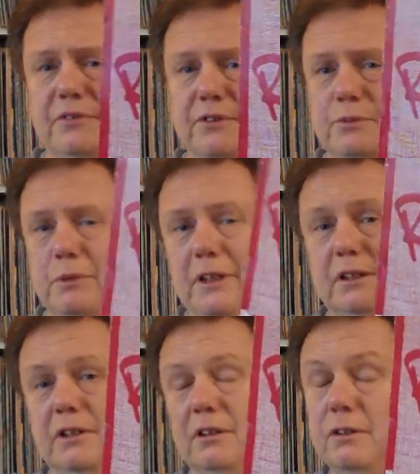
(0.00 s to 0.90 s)
in Sweden,
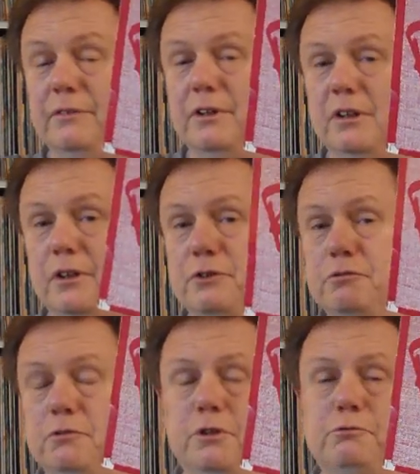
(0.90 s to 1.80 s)
and a lot of the
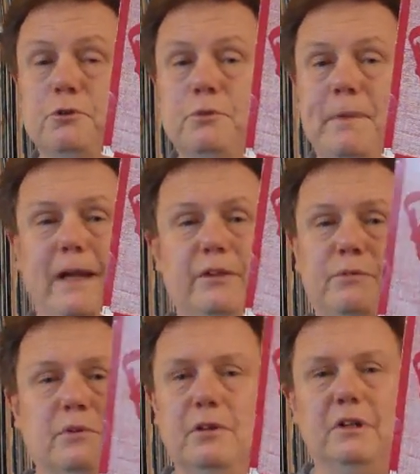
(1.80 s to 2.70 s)
grassroots bands
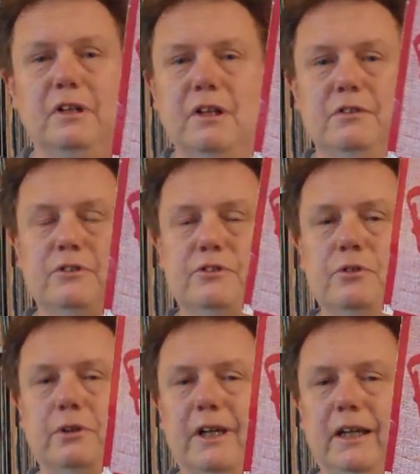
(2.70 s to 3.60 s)
were just
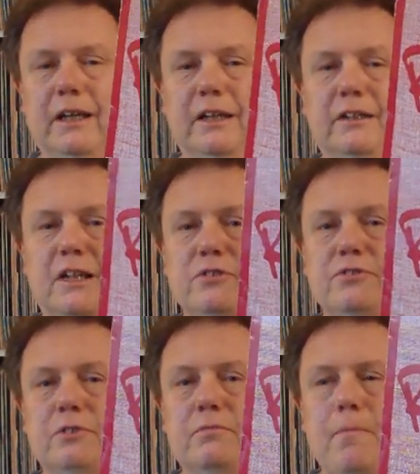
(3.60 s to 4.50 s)
not getting any
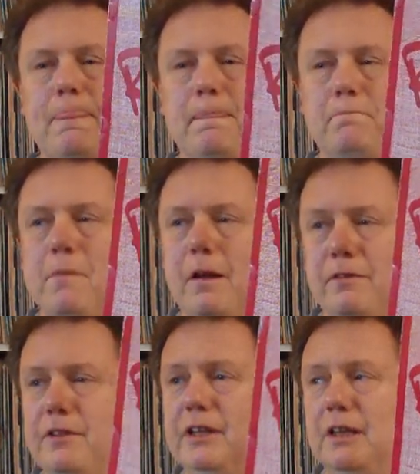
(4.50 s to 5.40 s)
attention. I
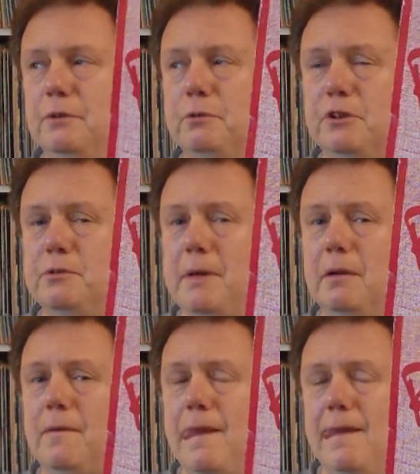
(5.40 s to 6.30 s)
think that's what it's
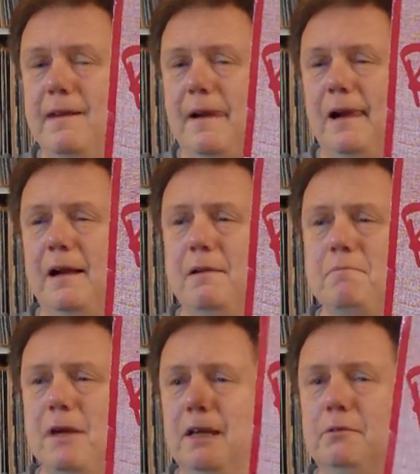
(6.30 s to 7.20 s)
about.
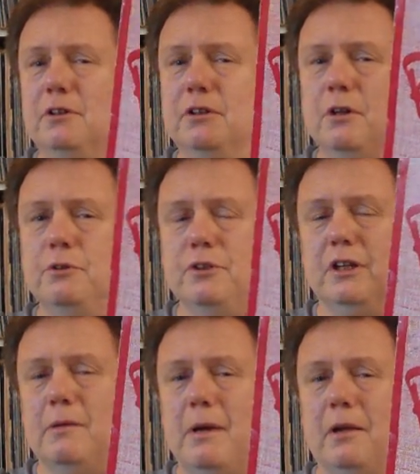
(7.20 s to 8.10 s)
Anyone that knows
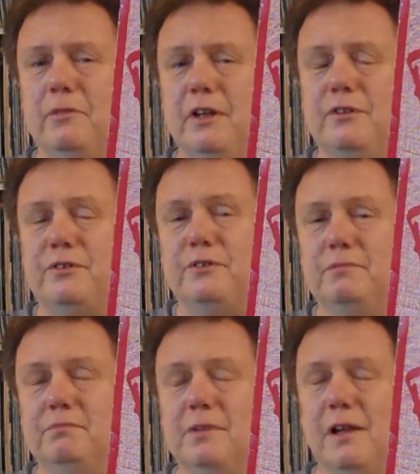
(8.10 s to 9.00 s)
anything about this,
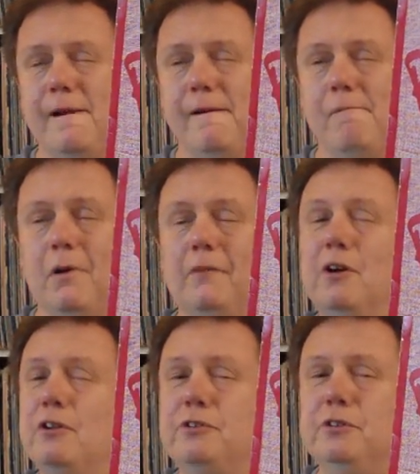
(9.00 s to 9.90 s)
I've
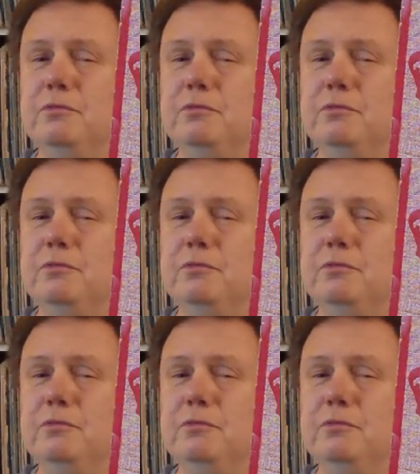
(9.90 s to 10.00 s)
asked